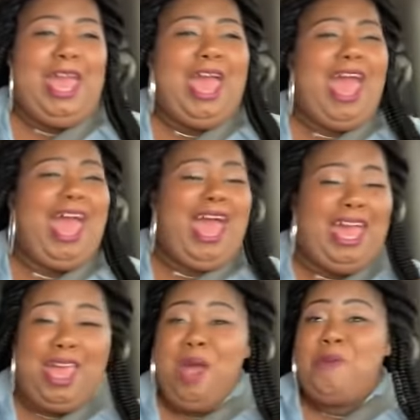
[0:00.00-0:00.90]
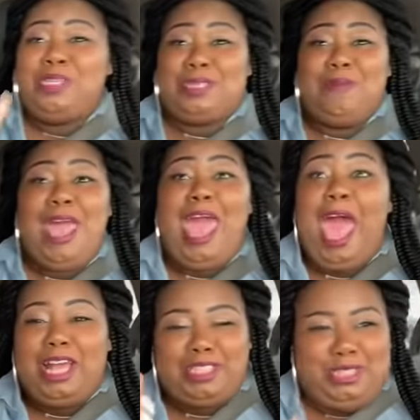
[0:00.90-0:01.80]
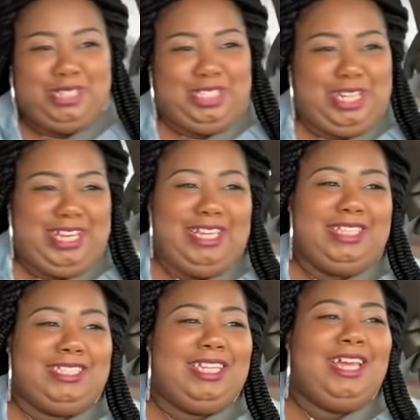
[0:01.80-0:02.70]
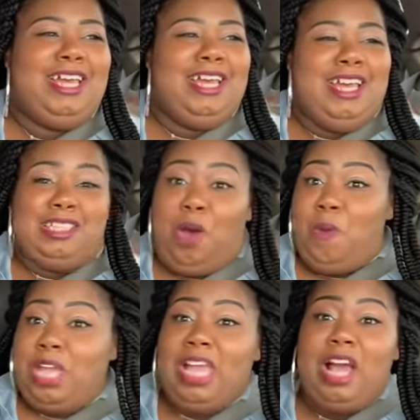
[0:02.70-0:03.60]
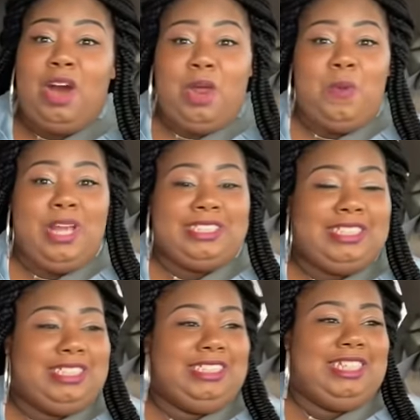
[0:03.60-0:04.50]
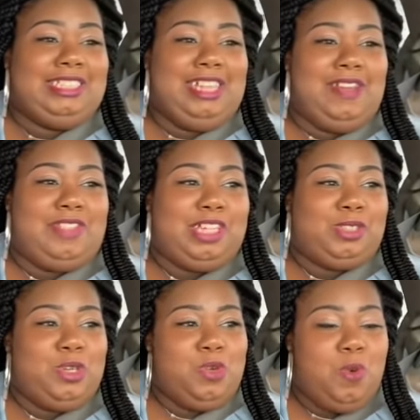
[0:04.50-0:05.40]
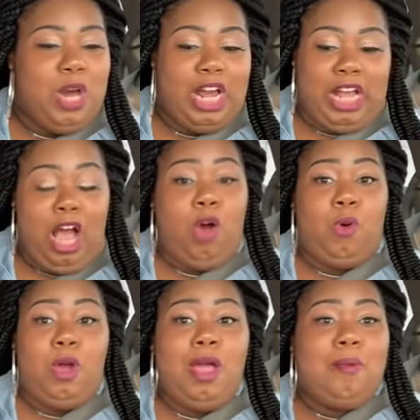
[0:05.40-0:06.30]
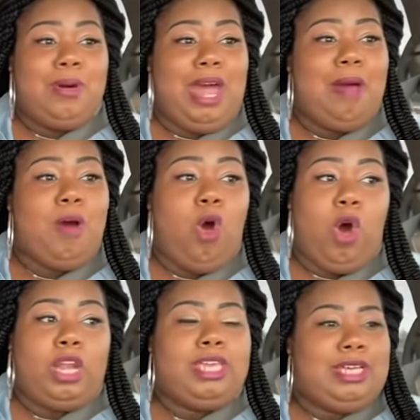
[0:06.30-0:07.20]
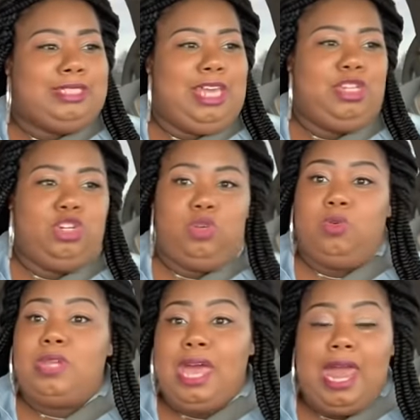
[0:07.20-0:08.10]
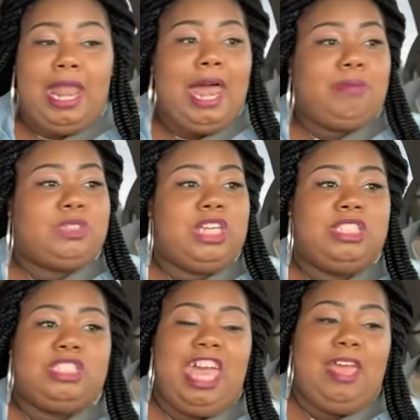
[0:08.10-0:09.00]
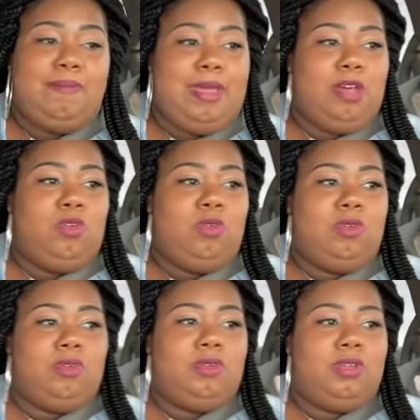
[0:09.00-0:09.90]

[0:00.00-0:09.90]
we ain't going to that extra place. cheese. That ain't where I want to so go. We can go to Westland Sizzler if that's where you want to go. They ain't got but no I lobster. order. Yes, they do. They no, got they a lobster don't. and steak meal. They